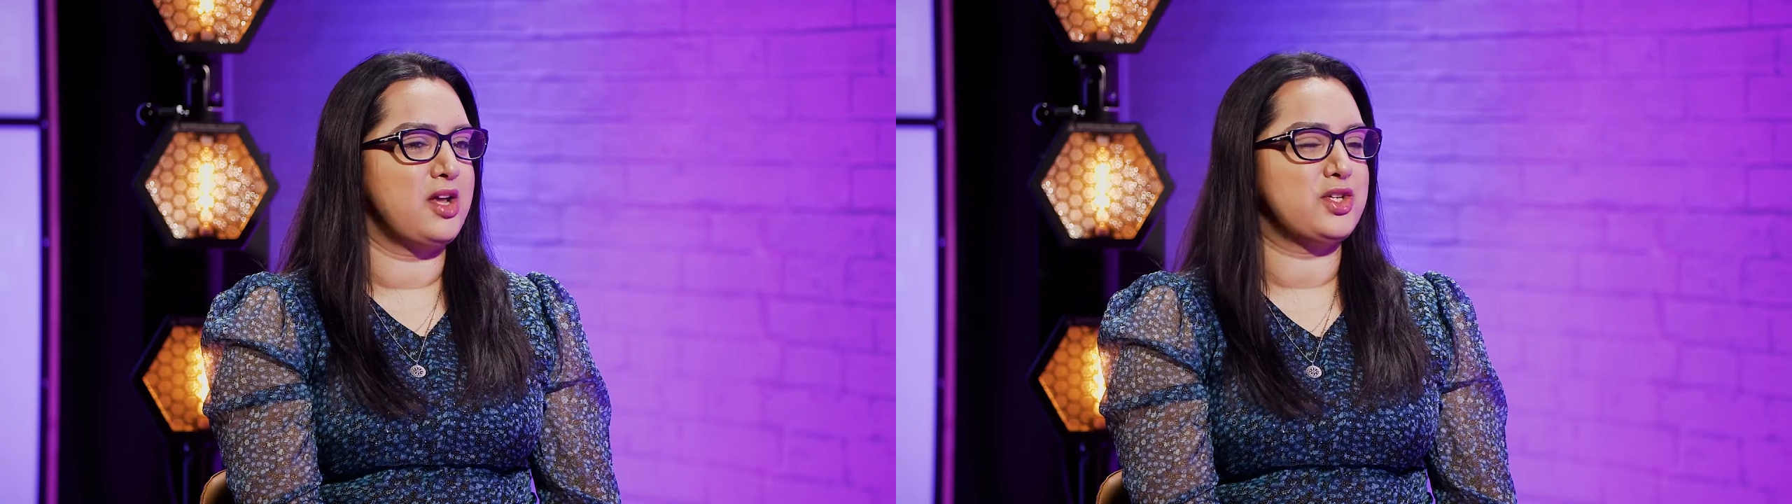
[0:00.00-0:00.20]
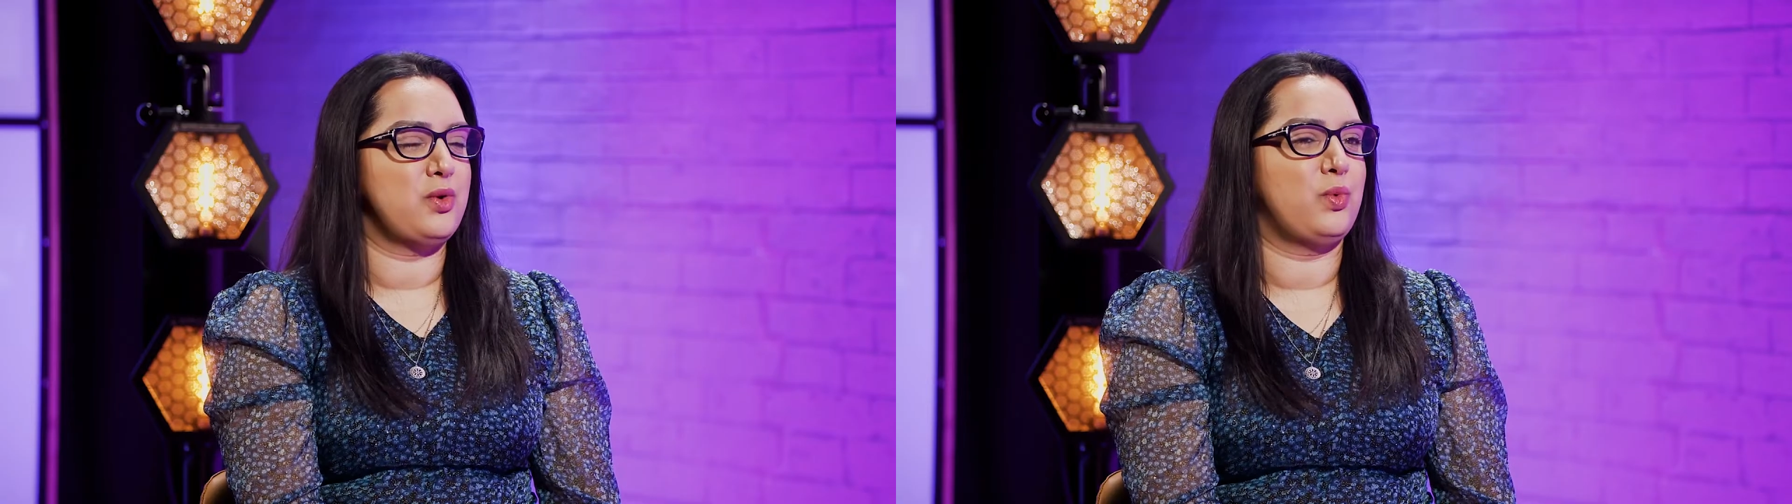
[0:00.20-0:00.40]

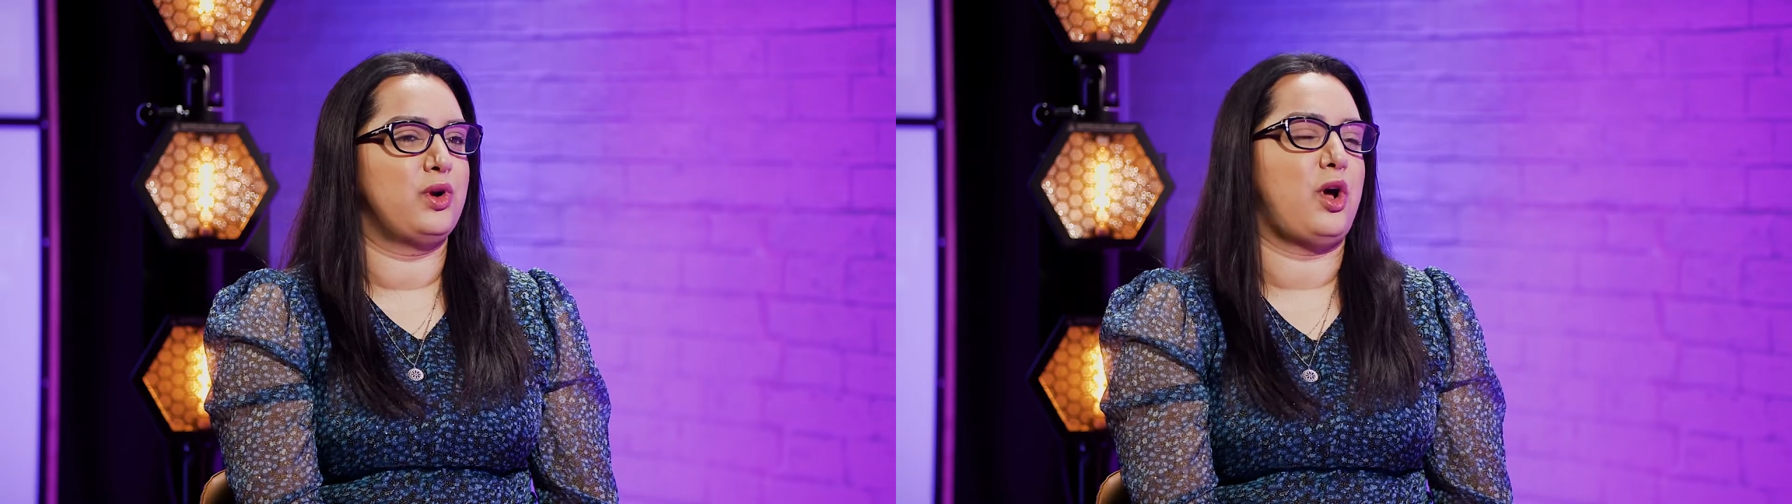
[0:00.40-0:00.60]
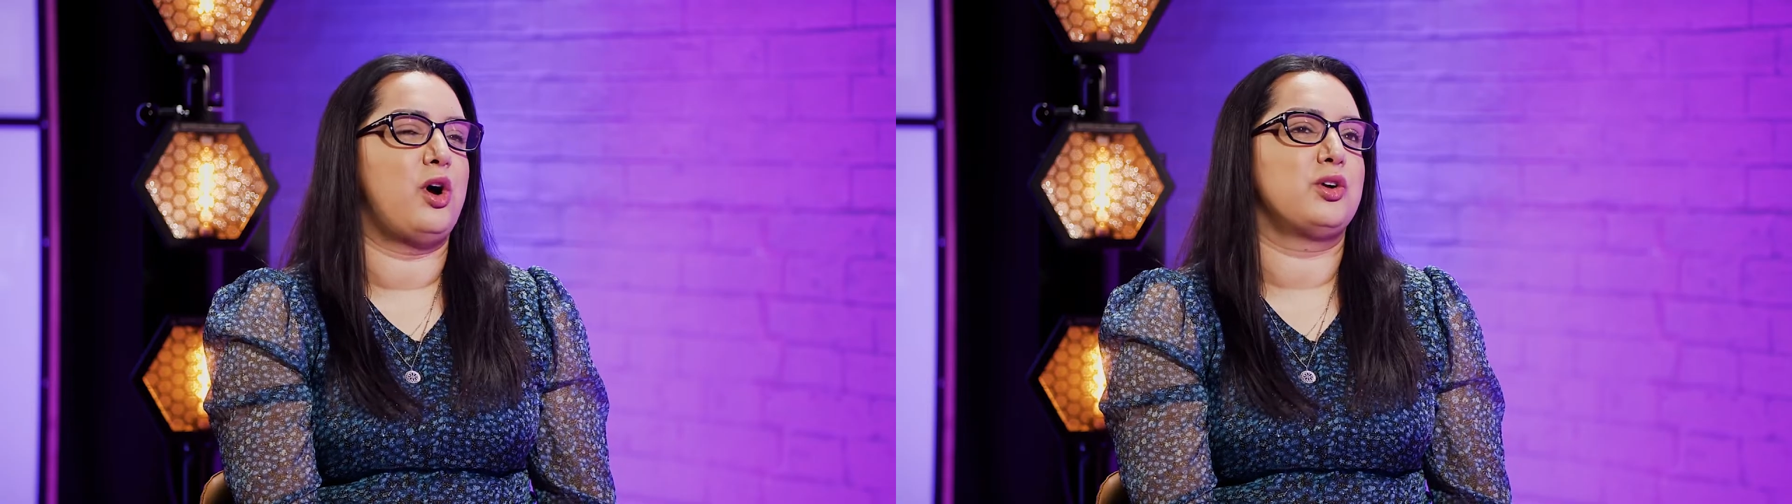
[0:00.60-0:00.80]
don't want
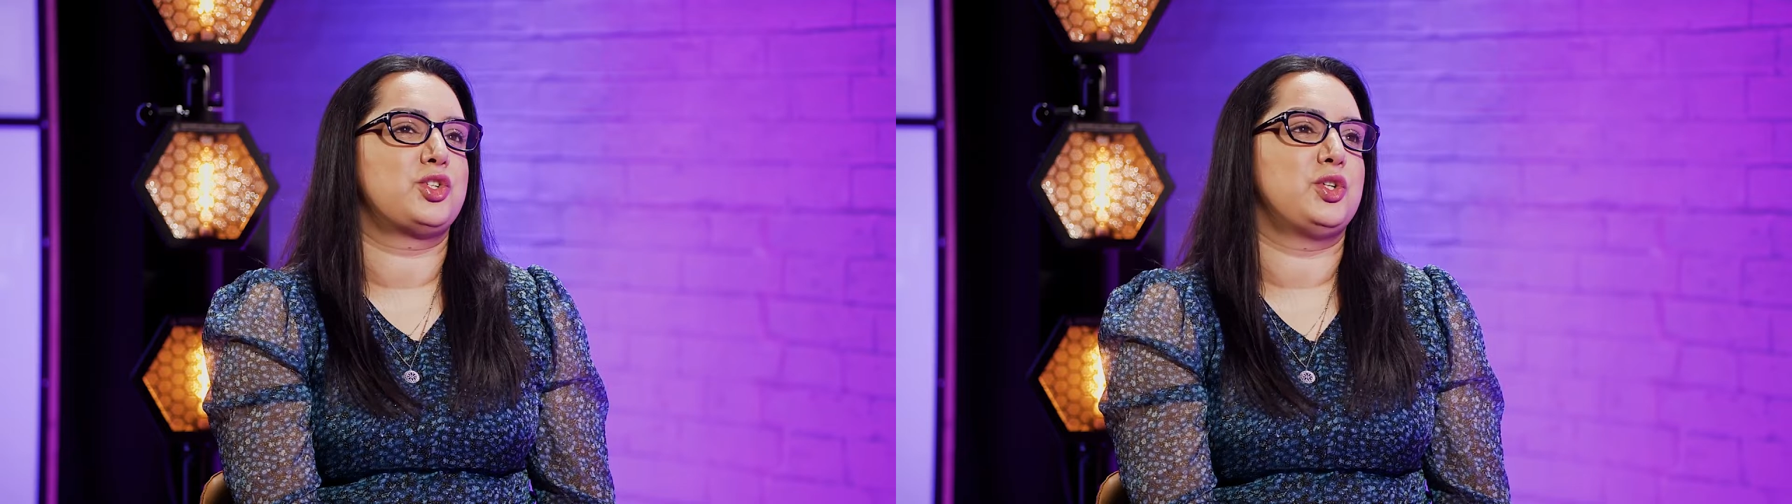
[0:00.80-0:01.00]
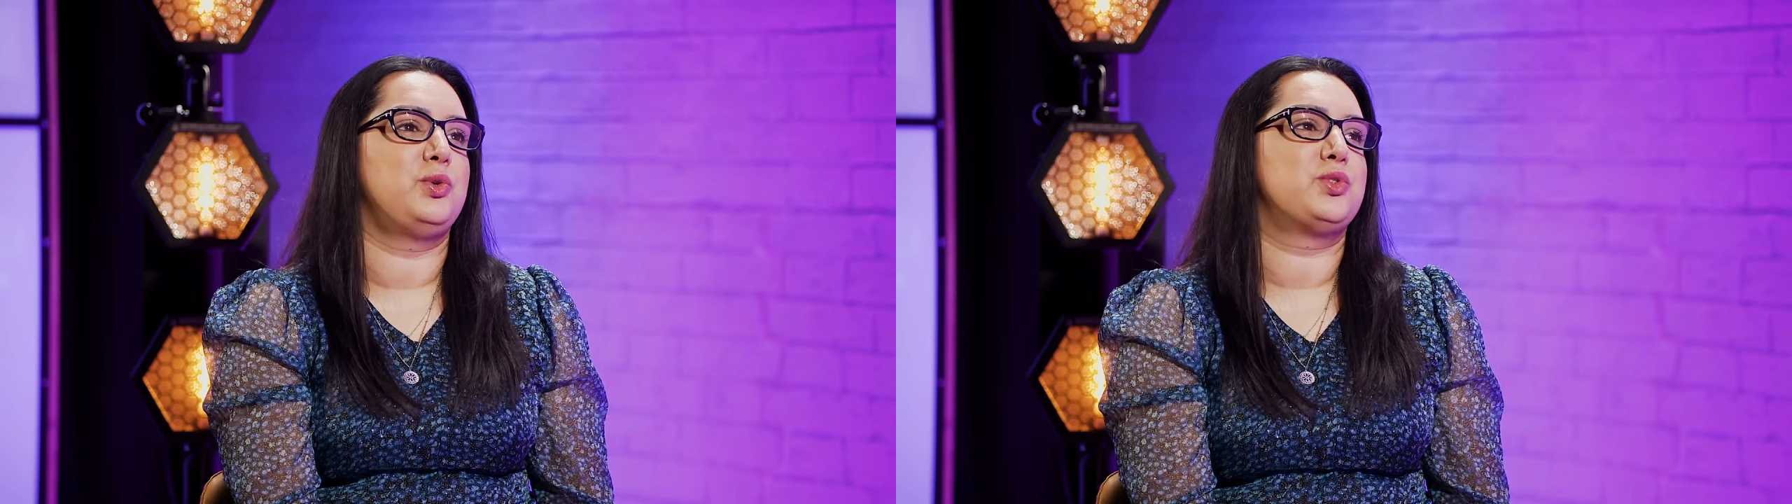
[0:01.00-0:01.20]
our
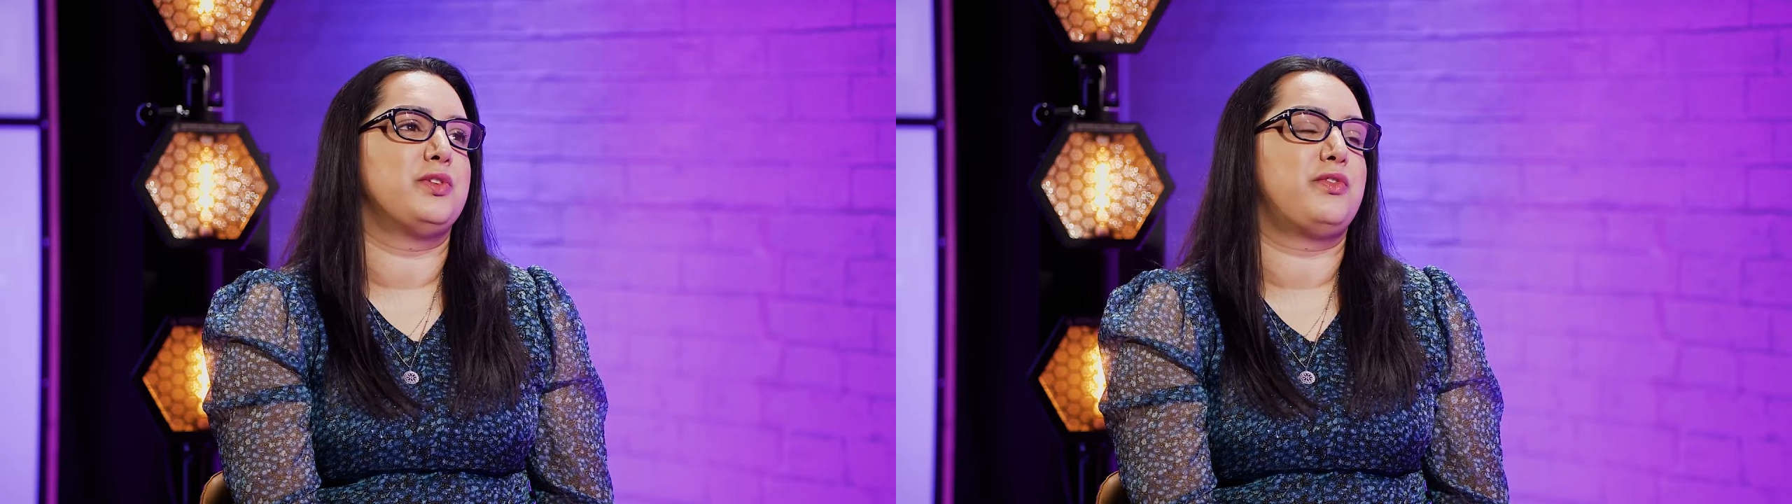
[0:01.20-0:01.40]
children,